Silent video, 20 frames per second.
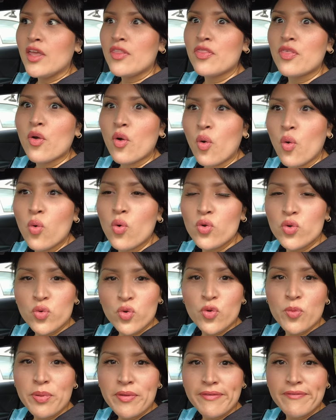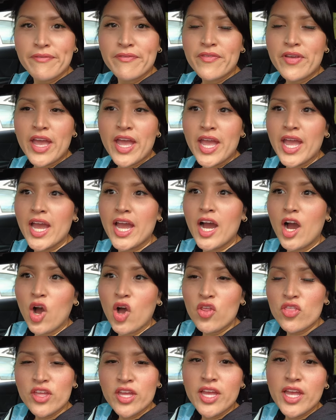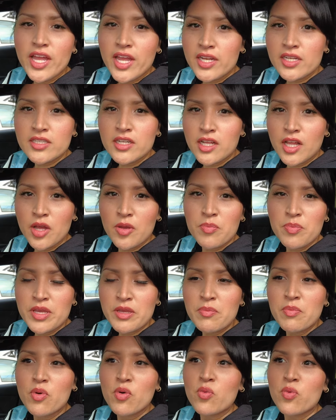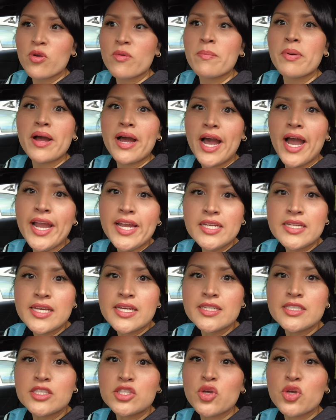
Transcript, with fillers: The whole group of all the N Club people were behind us,